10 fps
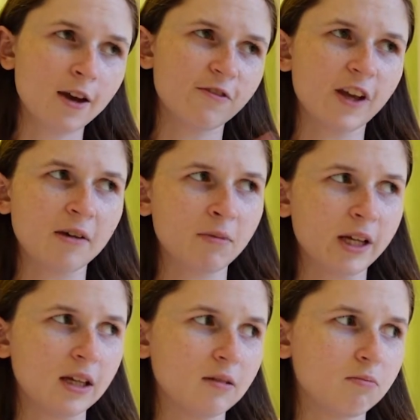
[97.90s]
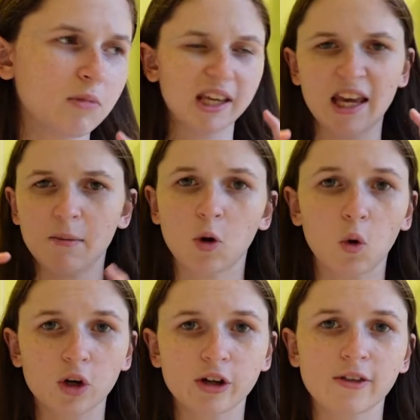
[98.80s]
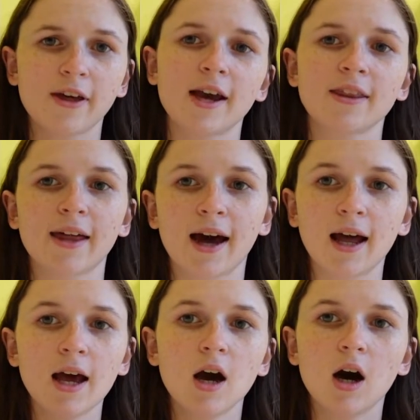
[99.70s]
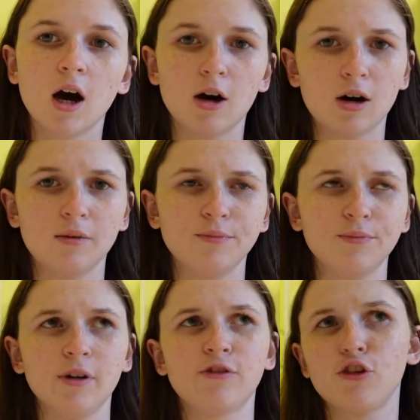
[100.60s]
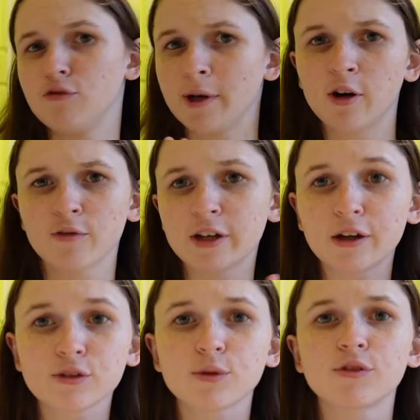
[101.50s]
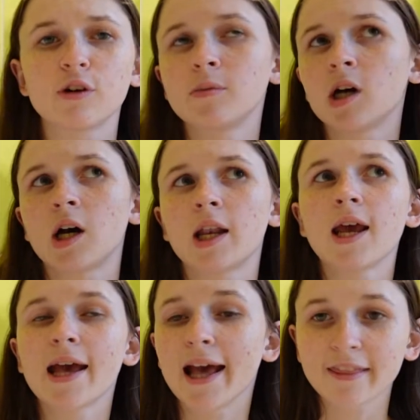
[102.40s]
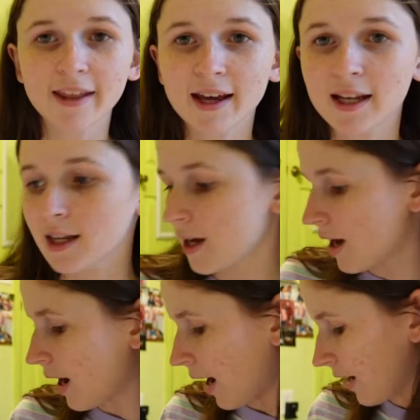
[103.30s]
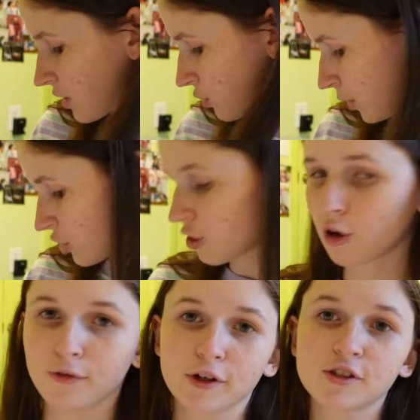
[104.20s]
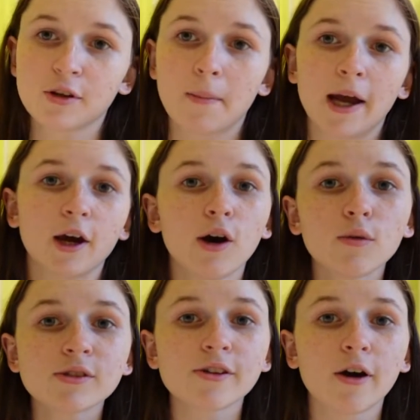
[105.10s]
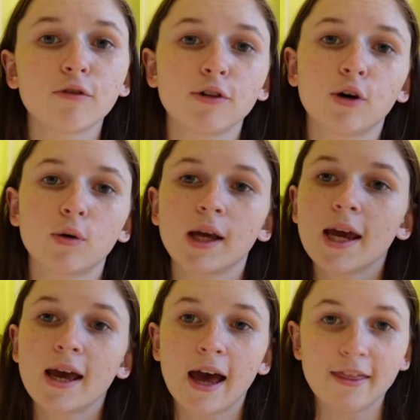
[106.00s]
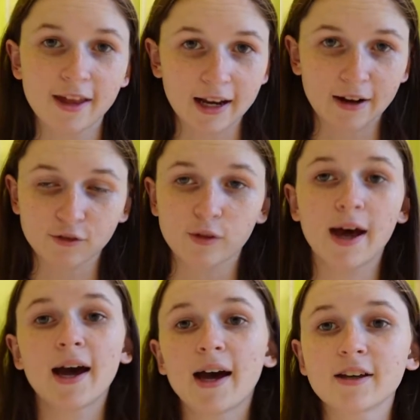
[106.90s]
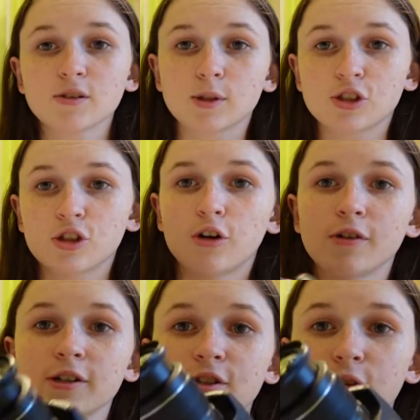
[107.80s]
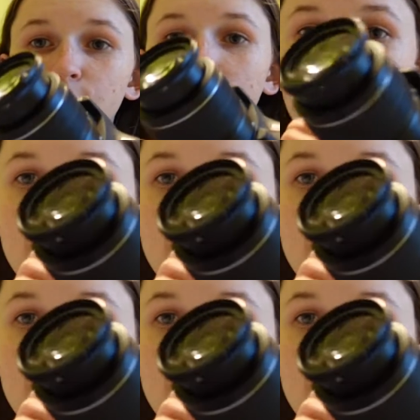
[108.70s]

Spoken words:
family camcorder thing that a few of my home videos were filmed on, and then I switched over to my own cell phone, and then after that I switched over to